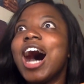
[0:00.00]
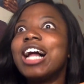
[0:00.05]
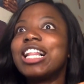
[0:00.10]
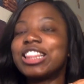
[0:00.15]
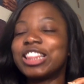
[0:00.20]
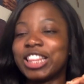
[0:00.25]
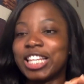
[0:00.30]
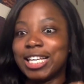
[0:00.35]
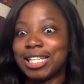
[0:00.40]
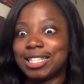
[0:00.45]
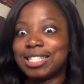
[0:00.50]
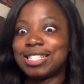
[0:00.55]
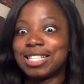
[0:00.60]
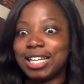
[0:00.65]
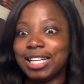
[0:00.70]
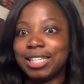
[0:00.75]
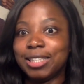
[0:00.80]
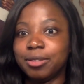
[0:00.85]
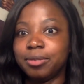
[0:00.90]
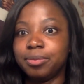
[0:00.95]

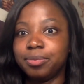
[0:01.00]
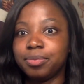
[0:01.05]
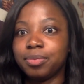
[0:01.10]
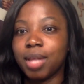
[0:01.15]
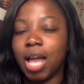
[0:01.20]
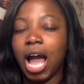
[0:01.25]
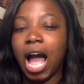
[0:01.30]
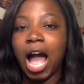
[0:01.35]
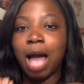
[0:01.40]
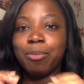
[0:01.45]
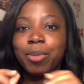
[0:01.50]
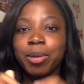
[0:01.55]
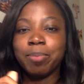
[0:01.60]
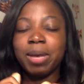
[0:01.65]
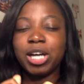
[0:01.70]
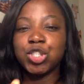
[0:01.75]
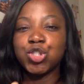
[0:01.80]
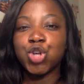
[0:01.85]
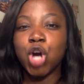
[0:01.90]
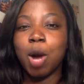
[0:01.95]
Listen, I'm in
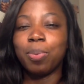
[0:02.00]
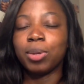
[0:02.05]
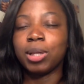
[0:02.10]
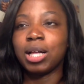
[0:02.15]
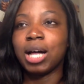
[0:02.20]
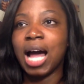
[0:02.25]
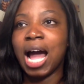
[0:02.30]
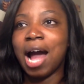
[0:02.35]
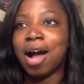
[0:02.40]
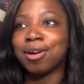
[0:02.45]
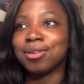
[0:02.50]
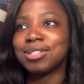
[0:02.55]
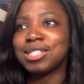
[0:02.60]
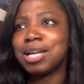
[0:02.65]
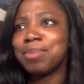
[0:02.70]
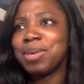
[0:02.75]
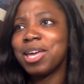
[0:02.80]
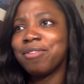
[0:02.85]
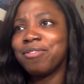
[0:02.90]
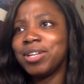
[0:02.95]
my tropical house.
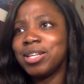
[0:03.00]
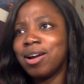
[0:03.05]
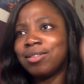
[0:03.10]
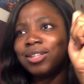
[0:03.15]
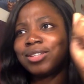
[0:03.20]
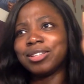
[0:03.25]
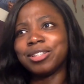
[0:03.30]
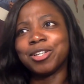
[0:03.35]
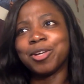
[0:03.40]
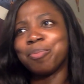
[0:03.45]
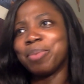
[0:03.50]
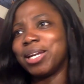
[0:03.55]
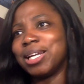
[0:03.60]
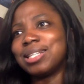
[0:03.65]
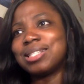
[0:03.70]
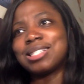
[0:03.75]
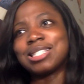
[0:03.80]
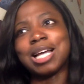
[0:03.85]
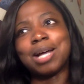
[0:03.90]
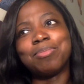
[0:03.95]
I'm giving y'all a little bit of
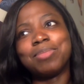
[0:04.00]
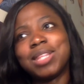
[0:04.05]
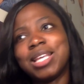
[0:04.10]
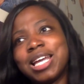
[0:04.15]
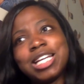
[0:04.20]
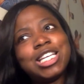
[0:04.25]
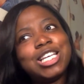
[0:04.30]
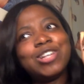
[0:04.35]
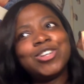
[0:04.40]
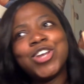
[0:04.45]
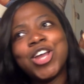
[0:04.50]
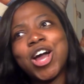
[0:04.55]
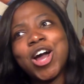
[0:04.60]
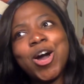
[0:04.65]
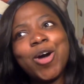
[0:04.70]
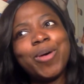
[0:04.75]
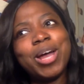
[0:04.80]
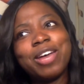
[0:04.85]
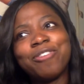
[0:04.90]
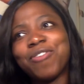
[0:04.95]
something. You
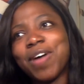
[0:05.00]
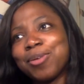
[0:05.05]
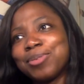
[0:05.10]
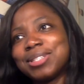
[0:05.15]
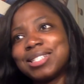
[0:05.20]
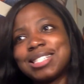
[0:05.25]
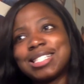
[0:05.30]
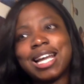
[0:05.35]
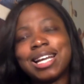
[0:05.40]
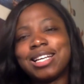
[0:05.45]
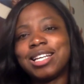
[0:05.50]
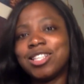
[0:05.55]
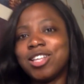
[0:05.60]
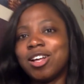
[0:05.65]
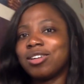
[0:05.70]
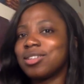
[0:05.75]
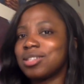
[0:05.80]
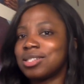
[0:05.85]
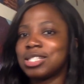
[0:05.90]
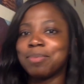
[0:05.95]
know, if I was standing,
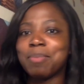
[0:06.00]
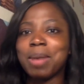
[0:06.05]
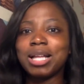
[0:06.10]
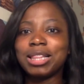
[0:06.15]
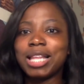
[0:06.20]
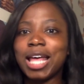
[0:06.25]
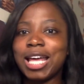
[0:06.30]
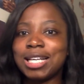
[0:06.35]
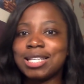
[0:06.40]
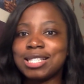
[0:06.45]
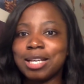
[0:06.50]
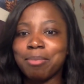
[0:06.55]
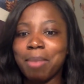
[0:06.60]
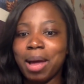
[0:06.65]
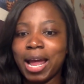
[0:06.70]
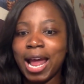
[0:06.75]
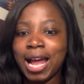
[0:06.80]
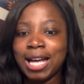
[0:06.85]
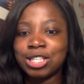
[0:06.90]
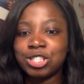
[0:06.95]
y'all could see my legs and
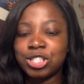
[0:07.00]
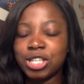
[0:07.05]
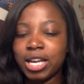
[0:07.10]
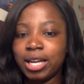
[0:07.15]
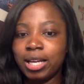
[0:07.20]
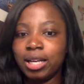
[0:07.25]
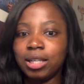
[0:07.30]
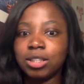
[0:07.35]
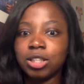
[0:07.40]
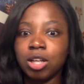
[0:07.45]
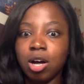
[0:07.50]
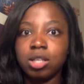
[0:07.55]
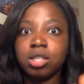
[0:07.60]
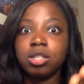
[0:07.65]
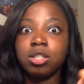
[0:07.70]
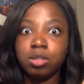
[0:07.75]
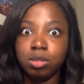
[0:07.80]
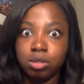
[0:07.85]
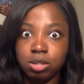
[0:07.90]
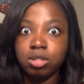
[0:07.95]
my ass shaking along.
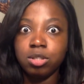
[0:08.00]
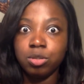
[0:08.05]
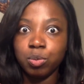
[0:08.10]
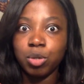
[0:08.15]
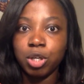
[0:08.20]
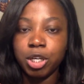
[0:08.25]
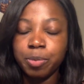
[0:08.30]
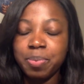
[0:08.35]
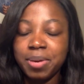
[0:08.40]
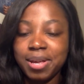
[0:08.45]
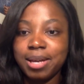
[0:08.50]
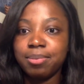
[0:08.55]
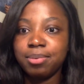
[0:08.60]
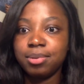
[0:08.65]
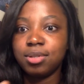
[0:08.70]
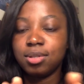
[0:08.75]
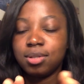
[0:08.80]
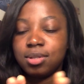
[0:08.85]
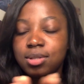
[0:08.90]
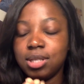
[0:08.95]
You would be able
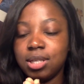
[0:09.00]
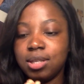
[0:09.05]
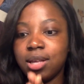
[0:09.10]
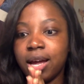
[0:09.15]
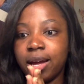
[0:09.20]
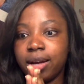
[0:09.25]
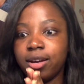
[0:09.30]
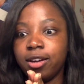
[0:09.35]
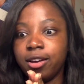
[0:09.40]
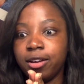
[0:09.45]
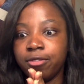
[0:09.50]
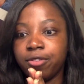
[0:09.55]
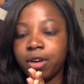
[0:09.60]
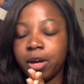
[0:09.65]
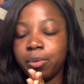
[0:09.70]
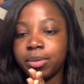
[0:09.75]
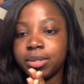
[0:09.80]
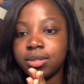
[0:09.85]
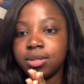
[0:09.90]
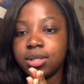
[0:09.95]
to see that if I
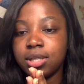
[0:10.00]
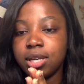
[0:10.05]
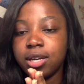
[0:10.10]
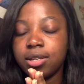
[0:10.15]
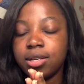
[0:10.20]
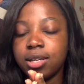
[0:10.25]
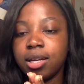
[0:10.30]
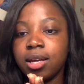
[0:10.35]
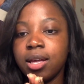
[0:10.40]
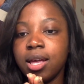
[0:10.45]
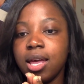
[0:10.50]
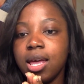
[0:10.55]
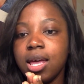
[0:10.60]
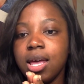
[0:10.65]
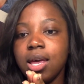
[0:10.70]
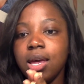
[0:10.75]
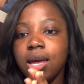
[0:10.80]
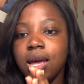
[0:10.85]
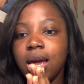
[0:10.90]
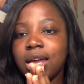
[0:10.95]
was standing.
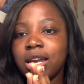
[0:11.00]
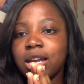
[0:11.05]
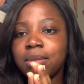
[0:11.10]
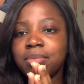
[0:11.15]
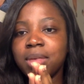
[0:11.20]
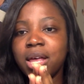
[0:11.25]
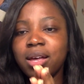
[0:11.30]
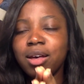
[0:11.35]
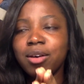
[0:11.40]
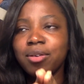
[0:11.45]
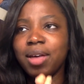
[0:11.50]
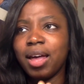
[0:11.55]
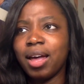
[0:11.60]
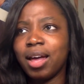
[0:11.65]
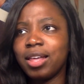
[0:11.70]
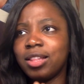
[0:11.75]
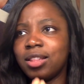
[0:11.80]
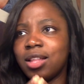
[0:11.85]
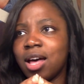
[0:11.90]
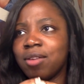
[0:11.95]
And I'm like, okay,
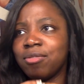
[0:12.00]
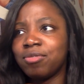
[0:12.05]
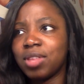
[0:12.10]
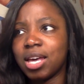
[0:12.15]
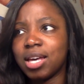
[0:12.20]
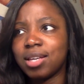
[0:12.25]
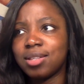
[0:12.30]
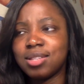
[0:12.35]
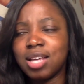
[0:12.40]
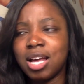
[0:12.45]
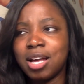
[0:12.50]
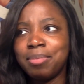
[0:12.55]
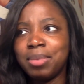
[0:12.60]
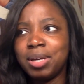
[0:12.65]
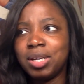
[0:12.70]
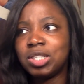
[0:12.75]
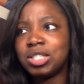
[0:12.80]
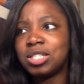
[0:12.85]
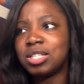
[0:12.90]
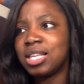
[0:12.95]
I love this. I'm
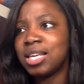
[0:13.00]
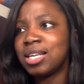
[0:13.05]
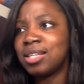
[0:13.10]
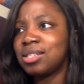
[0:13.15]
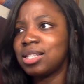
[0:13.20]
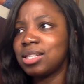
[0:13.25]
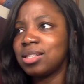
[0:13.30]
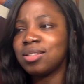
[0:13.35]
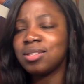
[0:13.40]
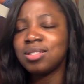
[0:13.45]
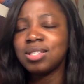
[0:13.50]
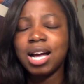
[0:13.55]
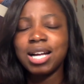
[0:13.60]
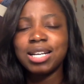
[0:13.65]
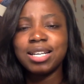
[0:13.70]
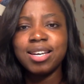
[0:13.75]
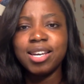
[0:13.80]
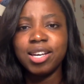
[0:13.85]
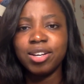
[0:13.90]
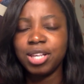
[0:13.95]
into this. This is not
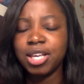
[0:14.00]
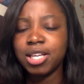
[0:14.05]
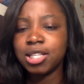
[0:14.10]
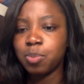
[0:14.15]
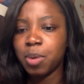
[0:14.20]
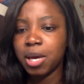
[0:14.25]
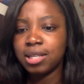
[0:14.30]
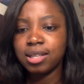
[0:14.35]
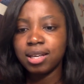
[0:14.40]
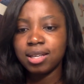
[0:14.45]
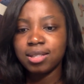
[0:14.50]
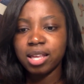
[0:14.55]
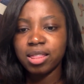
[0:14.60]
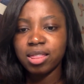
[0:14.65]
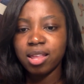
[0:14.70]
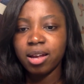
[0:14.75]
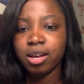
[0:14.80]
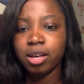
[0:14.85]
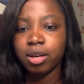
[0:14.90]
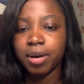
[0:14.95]
nearly as basic as I
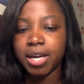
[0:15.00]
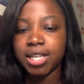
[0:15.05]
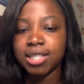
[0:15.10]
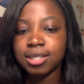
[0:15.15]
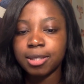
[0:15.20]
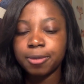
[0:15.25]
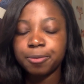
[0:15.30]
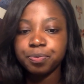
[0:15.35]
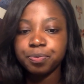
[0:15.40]
thought it was.